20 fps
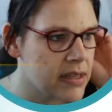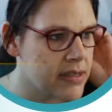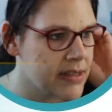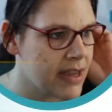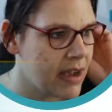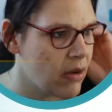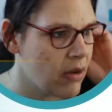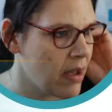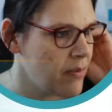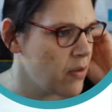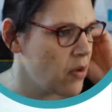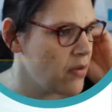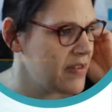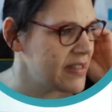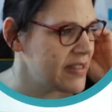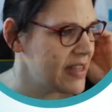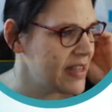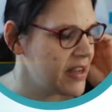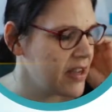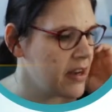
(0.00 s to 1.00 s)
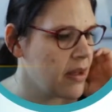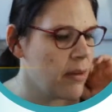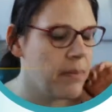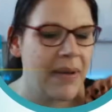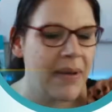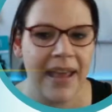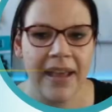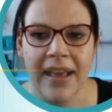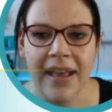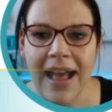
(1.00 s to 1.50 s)
Now I'm obviously going to
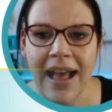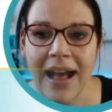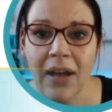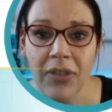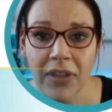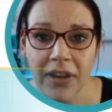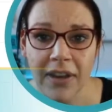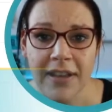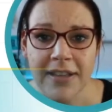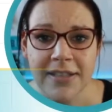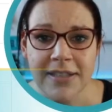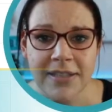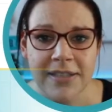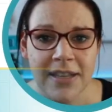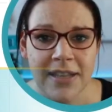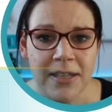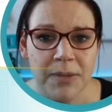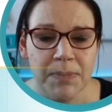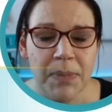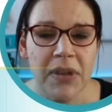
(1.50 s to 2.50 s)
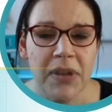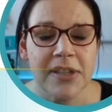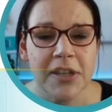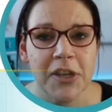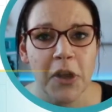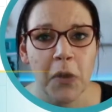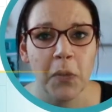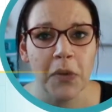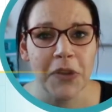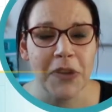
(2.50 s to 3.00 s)
blank out the licenses because I
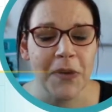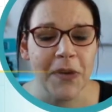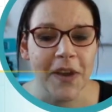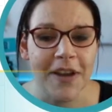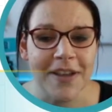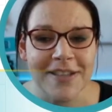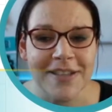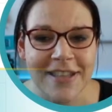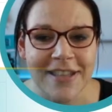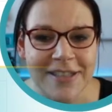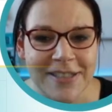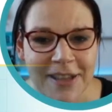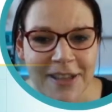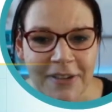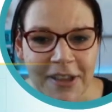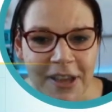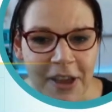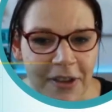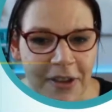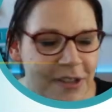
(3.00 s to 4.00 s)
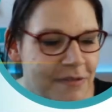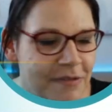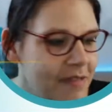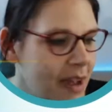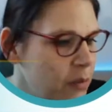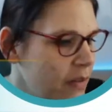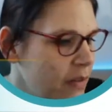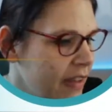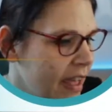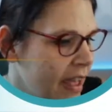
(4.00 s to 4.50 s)
don't want you guys necessarily going to
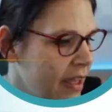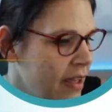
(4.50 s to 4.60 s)
run with it.